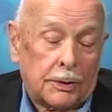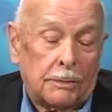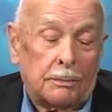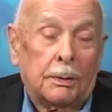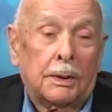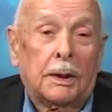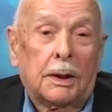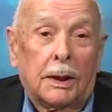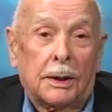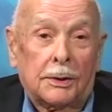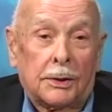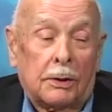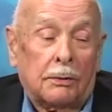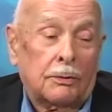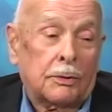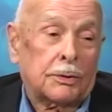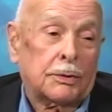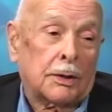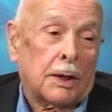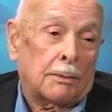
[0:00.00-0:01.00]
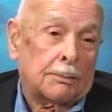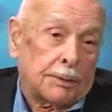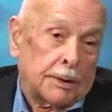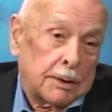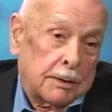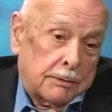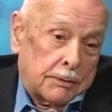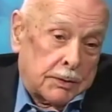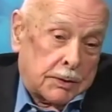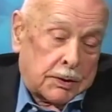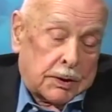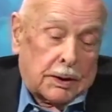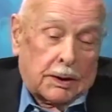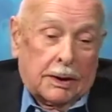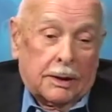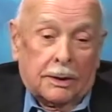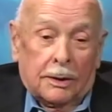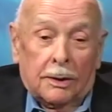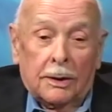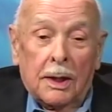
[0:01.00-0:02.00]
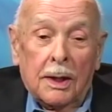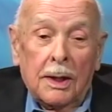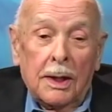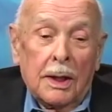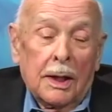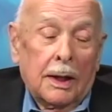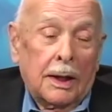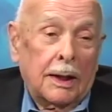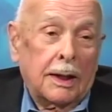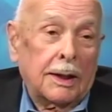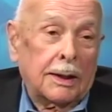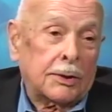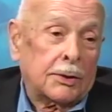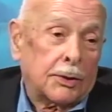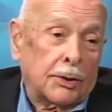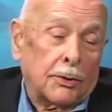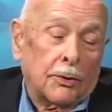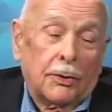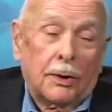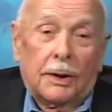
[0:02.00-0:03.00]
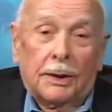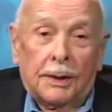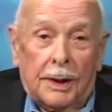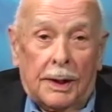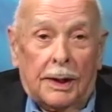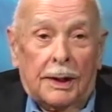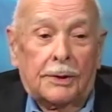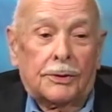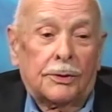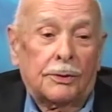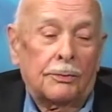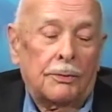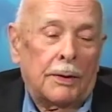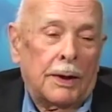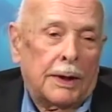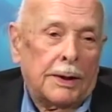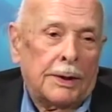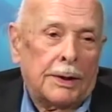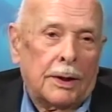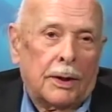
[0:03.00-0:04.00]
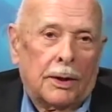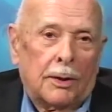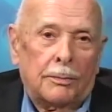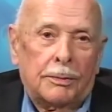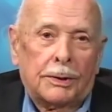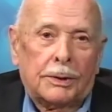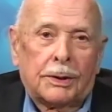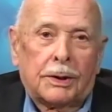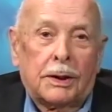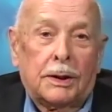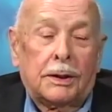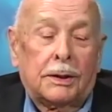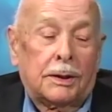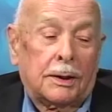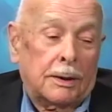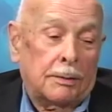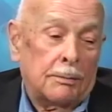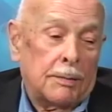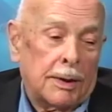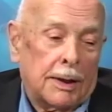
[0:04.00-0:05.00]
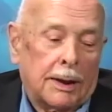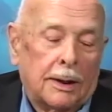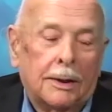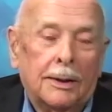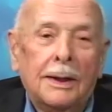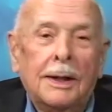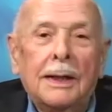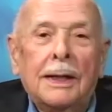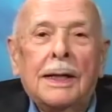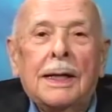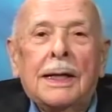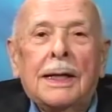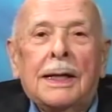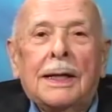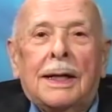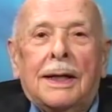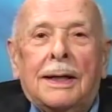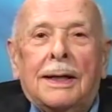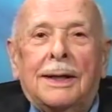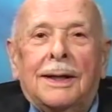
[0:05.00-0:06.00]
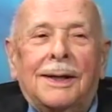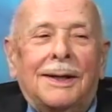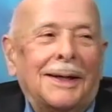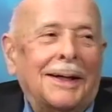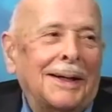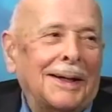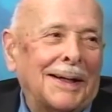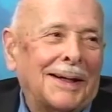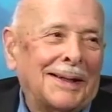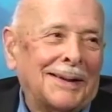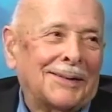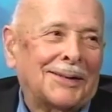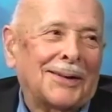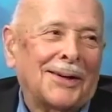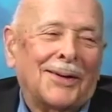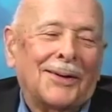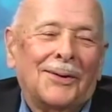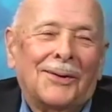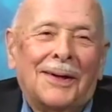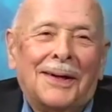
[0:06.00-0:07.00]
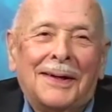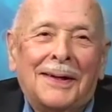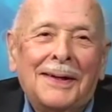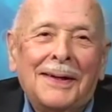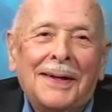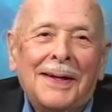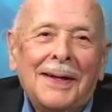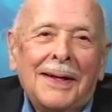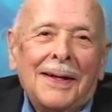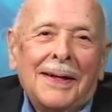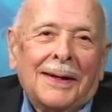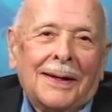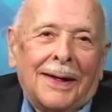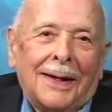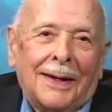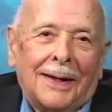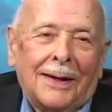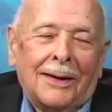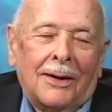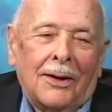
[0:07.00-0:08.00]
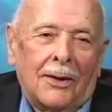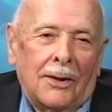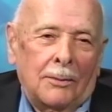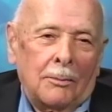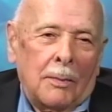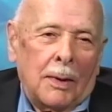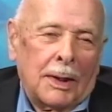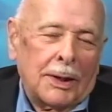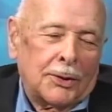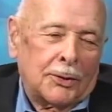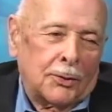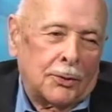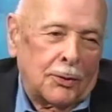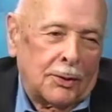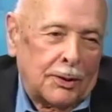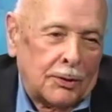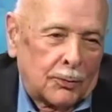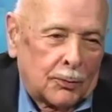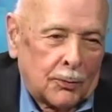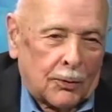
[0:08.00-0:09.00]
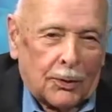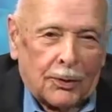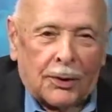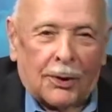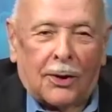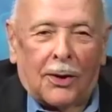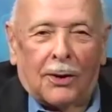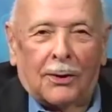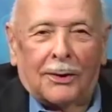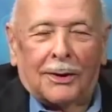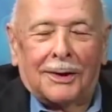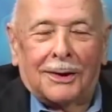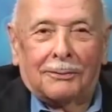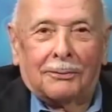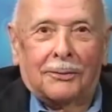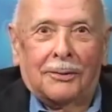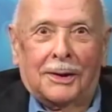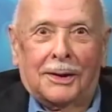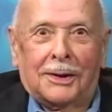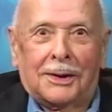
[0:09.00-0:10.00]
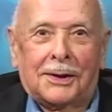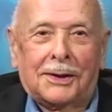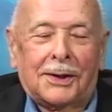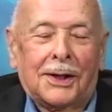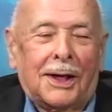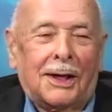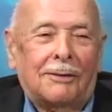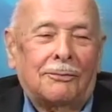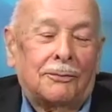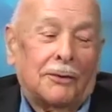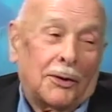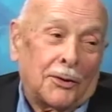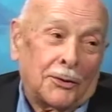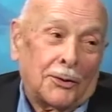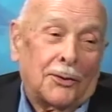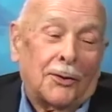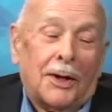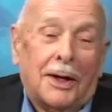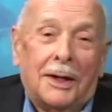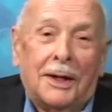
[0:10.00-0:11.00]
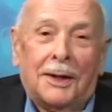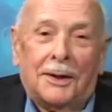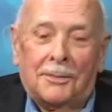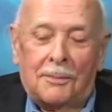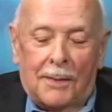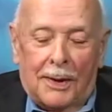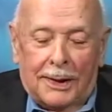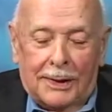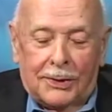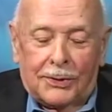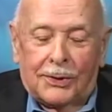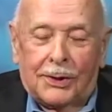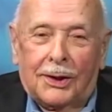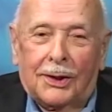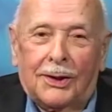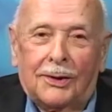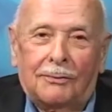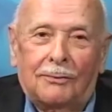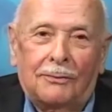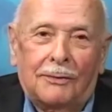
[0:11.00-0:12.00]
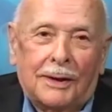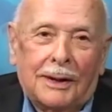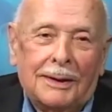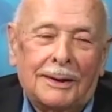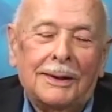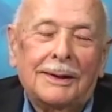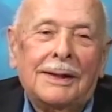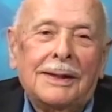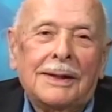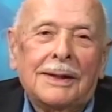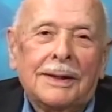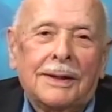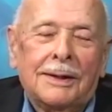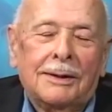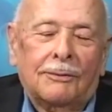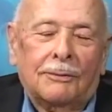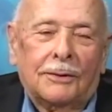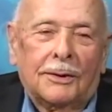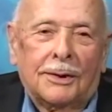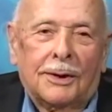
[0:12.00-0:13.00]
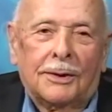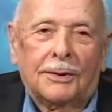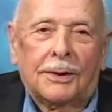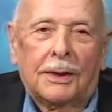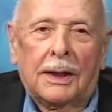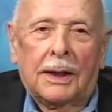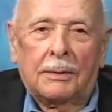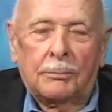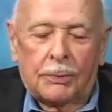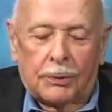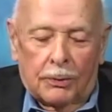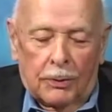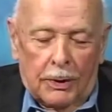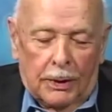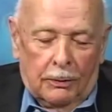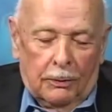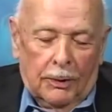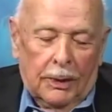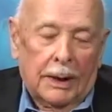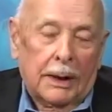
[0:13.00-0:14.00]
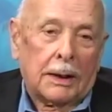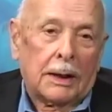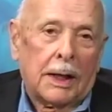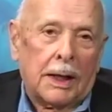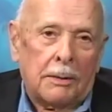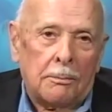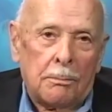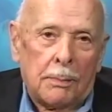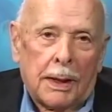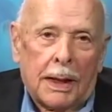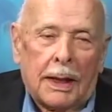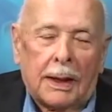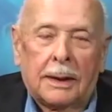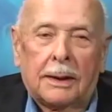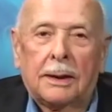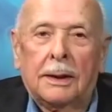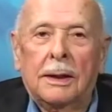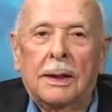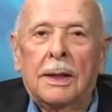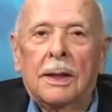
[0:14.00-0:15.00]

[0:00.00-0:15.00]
And because I was something of a skier, I actually organized and ran the Army ski team there. And my duties weren't all really tough, although I had my share of difficult times. So anyway, I came back.